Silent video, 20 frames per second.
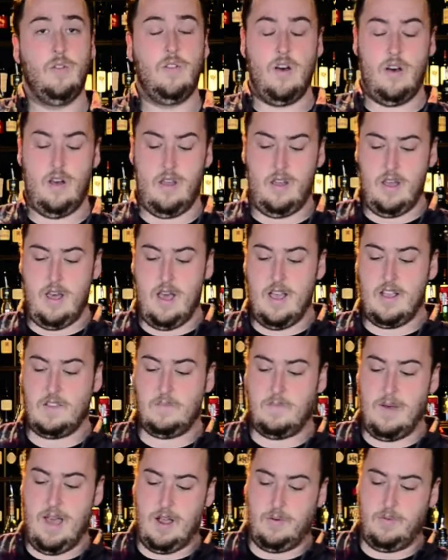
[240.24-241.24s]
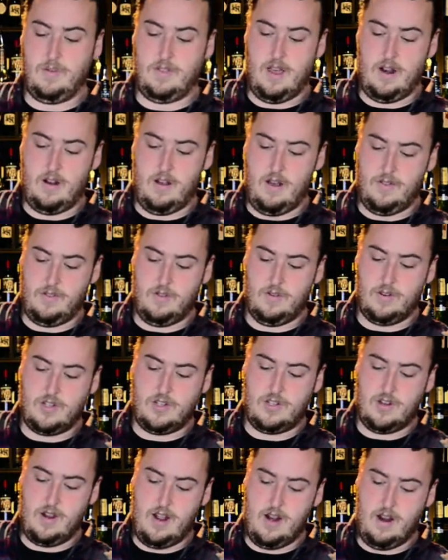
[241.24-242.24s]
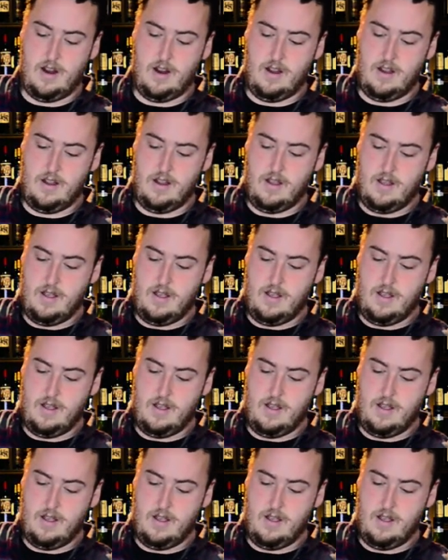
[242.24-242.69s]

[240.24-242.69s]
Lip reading: the ice back with that Hawthorne strainer.